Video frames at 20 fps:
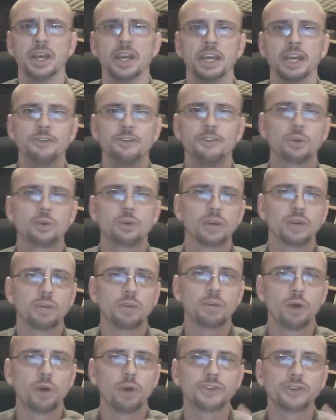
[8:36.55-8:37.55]
If you really
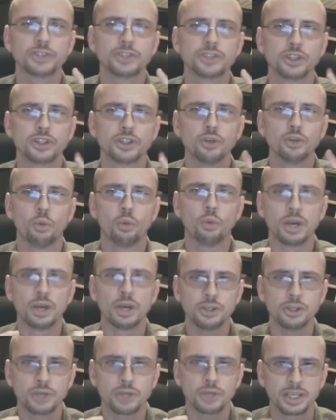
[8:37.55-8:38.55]
want to do
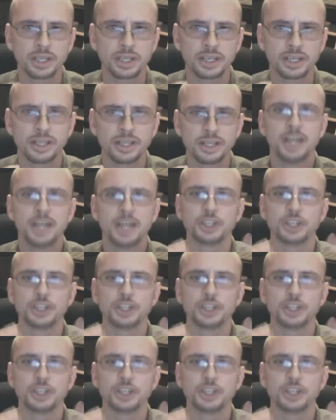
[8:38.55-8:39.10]
what you can